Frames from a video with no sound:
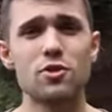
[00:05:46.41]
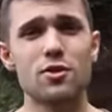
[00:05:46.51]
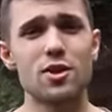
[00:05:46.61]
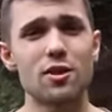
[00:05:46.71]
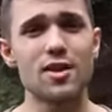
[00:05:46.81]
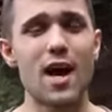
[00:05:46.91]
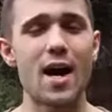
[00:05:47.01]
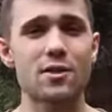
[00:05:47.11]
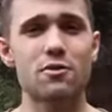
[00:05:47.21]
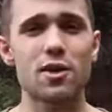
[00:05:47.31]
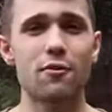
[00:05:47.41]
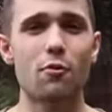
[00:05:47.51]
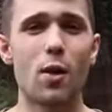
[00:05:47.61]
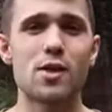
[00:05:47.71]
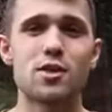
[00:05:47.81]
so you can start to ask yourself
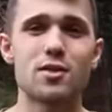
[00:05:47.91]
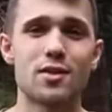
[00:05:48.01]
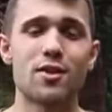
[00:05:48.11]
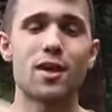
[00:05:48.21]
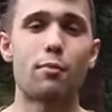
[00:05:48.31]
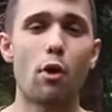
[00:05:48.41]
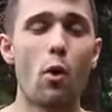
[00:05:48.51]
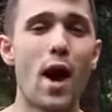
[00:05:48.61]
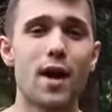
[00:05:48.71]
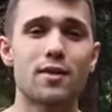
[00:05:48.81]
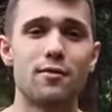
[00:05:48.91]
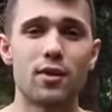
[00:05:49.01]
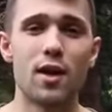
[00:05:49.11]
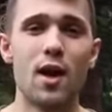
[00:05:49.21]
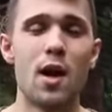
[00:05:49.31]
questions and think
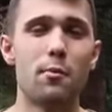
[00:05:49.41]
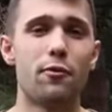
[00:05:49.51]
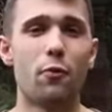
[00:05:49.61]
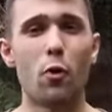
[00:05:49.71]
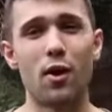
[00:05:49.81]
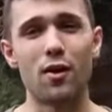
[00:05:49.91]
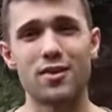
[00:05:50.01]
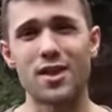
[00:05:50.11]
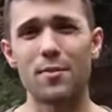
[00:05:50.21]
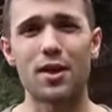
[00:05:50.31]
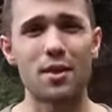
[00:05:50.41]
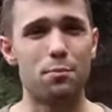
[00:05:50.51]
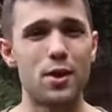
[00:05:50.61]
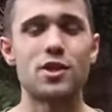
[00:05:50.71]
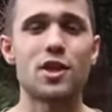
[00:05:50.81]
proactively before something like
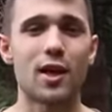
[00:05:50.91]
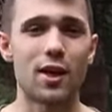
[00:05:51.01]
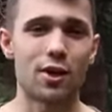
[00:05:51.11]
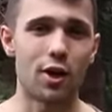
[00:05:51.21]
binging can